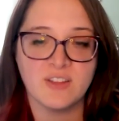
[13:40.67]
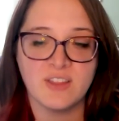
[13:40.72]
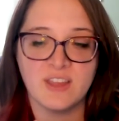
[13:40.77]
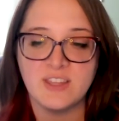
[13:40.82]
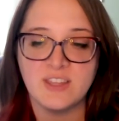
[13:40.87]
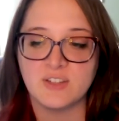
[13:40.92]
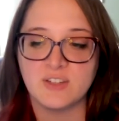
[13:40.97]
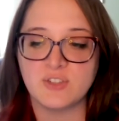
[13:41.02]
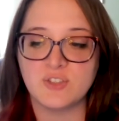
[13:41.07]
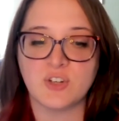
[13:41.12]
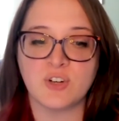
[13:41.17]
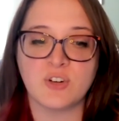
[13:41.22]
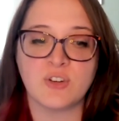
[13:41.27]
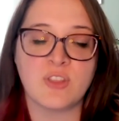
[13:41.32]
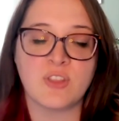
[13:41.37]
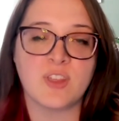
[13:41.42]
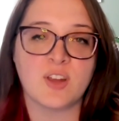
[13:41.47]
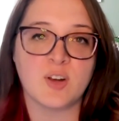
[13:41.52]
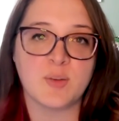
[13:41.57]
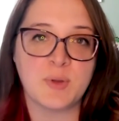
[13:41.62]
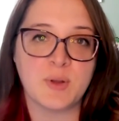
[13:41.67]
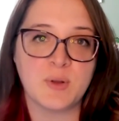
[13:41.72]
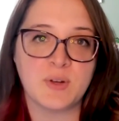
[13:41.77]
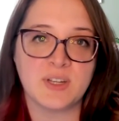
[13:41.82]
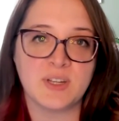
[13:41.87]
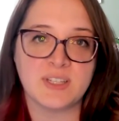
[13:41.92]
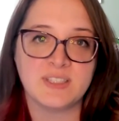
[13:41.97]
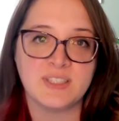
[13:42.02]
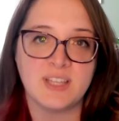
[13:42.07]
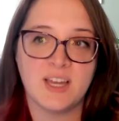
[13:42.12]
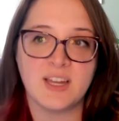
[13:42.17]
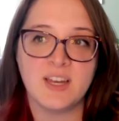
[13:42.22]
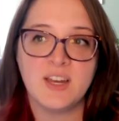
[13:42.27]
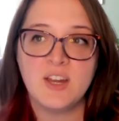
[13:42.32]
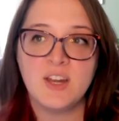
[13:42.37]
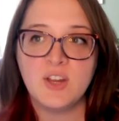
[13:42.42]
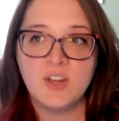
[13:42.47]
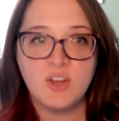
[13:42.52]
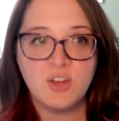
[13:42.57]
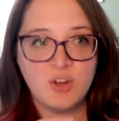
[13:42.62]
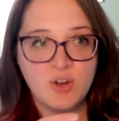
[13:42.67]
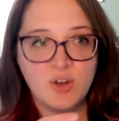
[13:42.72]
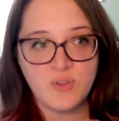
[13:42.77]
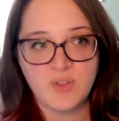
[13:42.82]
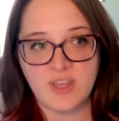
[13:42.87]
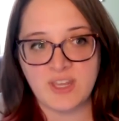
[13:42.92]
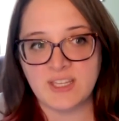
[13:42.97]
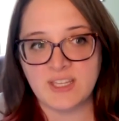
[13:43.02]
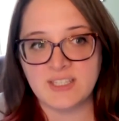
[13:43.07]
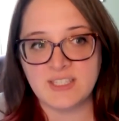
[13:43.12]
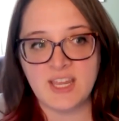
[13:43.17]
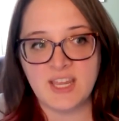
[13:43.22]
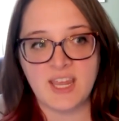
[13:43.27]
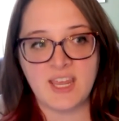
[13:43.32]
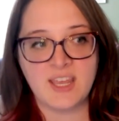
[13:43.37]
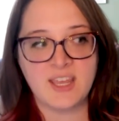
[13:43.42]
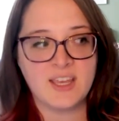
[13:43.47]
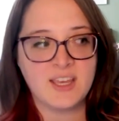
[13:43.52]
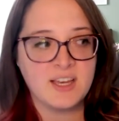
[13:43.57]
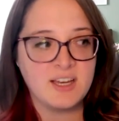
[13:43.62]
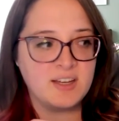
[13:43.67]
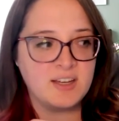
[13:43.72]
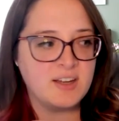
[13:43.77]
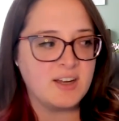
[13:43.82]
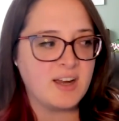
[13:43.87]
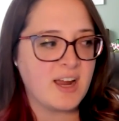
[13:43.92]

Like there's certain therapeutics that, you know, they can take, uh,